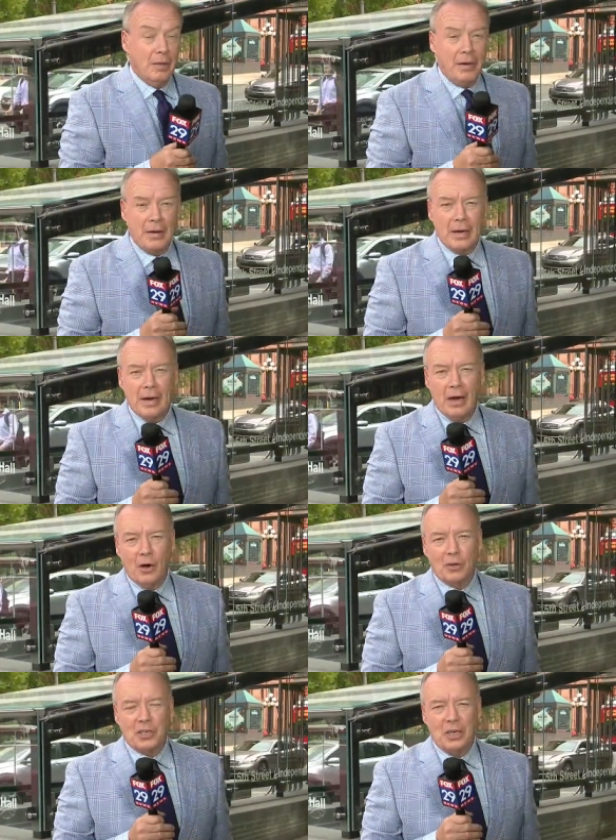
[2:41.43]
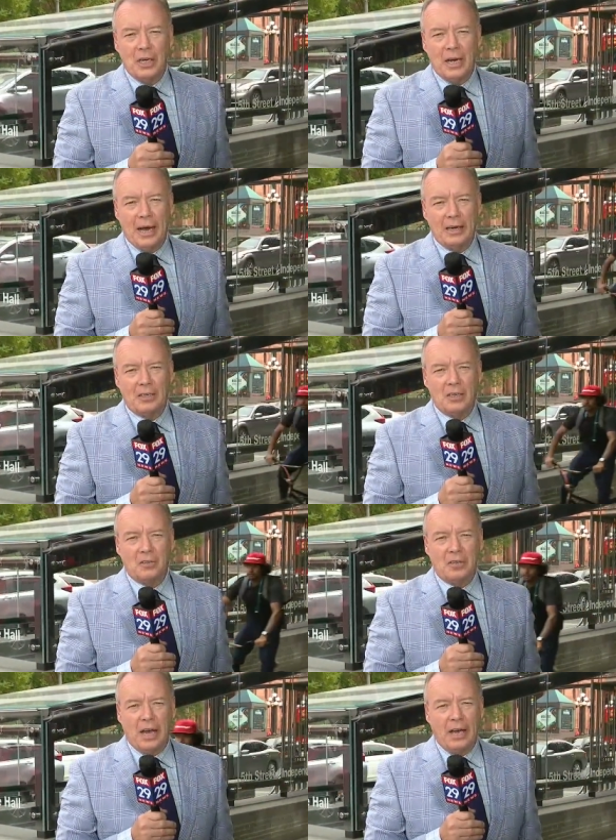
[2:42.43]
There you go. She had
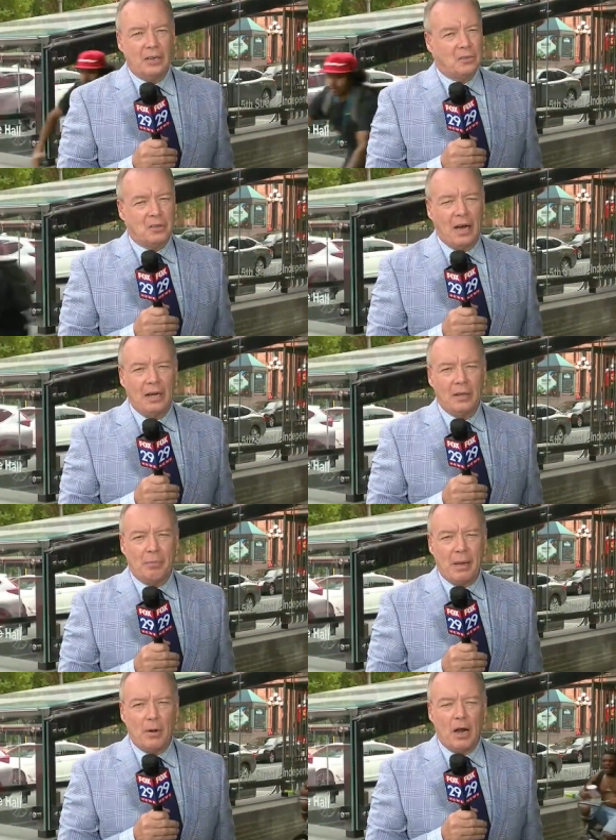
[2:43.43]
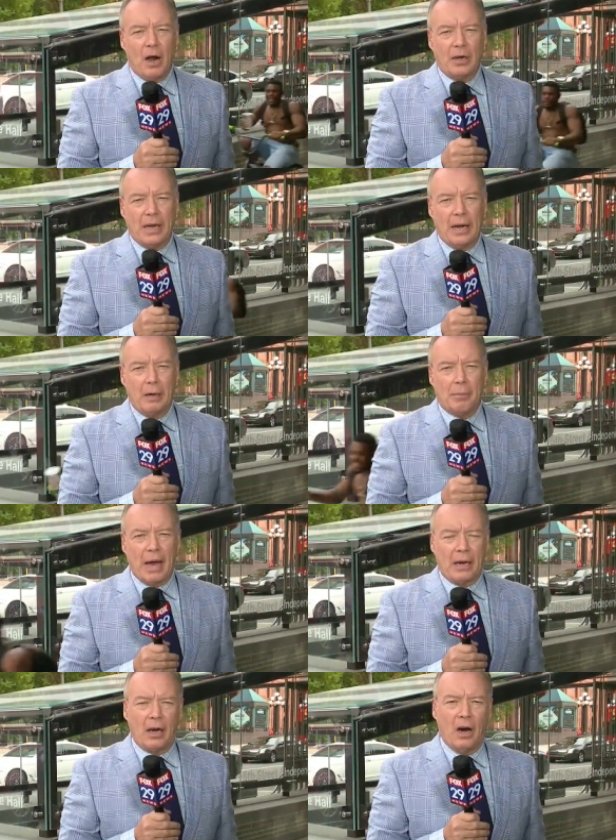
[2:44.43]
to stand a sign that people are getting
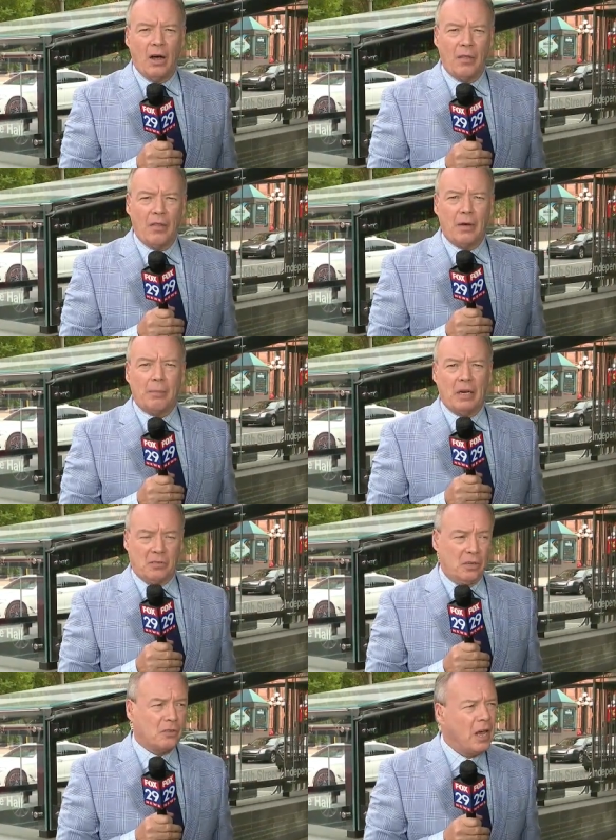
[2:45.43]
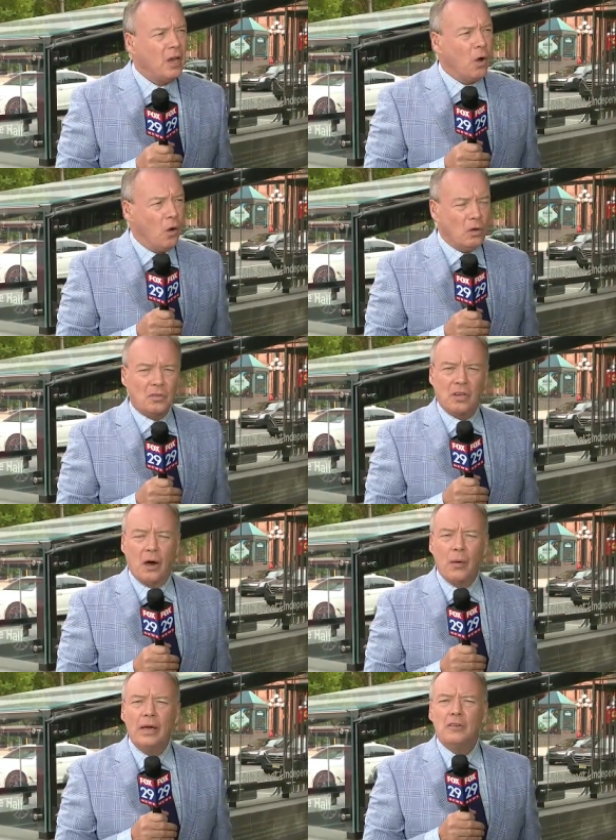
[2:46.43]
back on the buses.
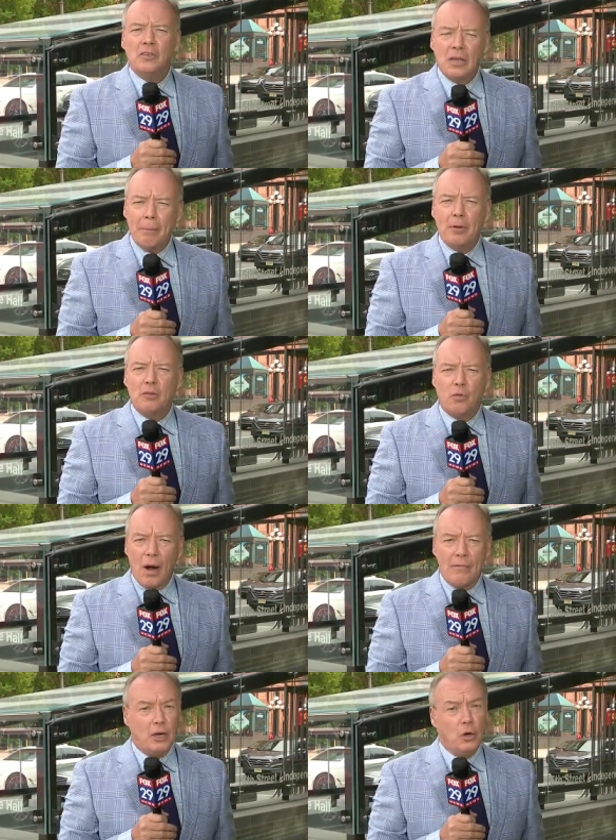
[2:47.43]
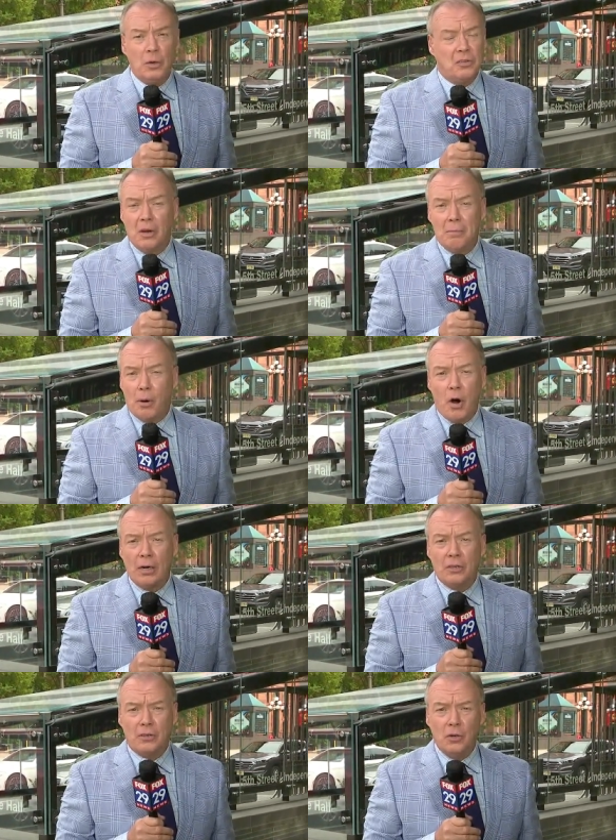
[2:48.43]
Also, SEPTA's revenue is in
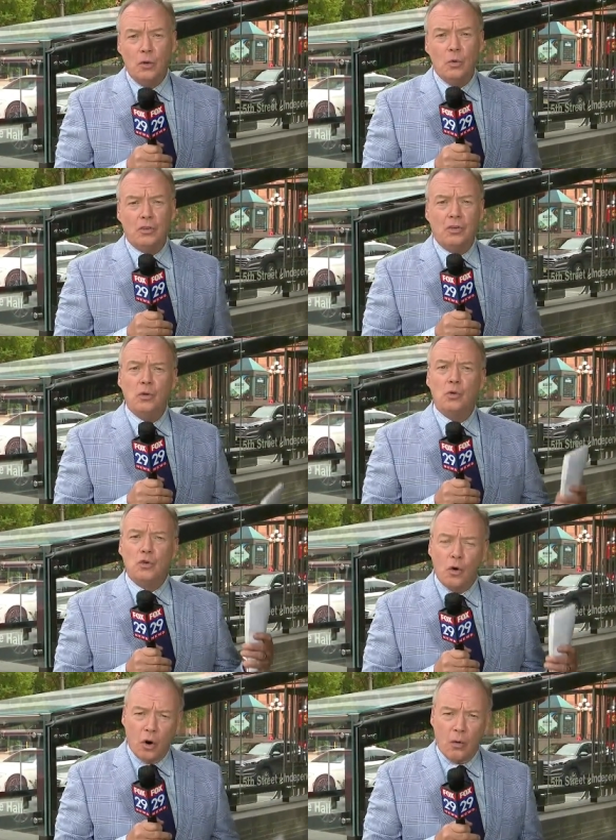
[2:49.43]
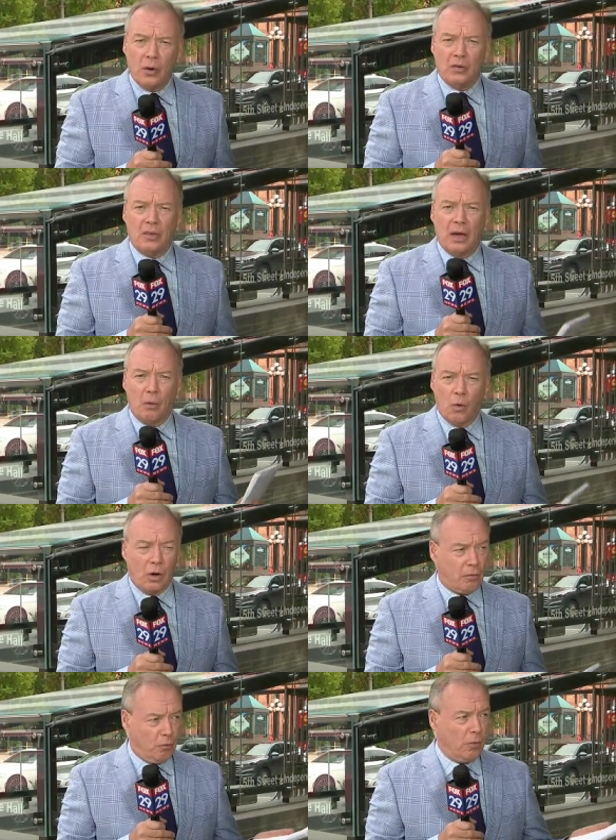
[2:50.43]
part due to tourists that
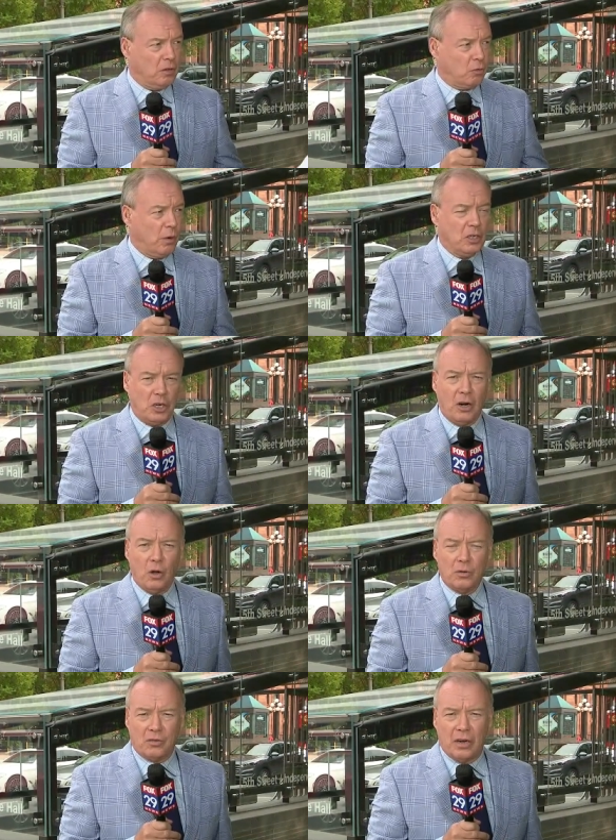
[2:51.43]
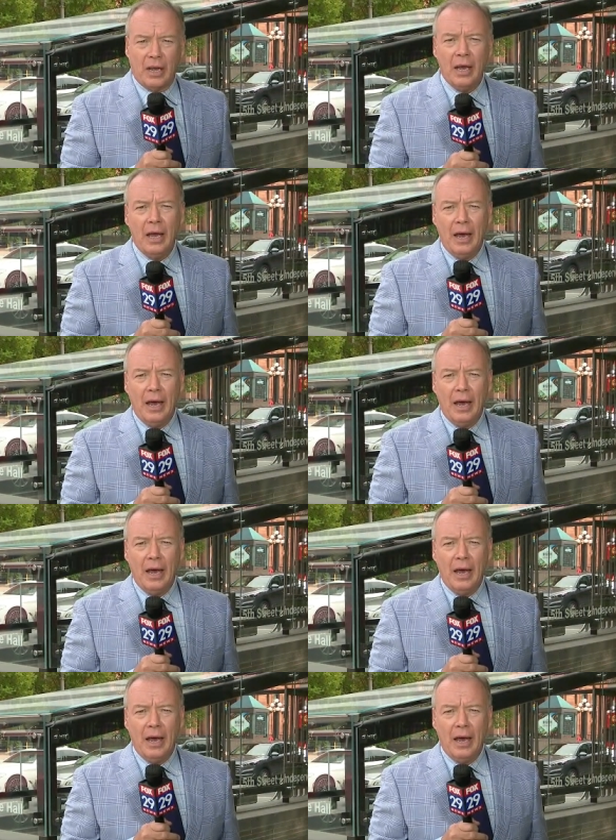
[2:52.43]
work through this region and Old City.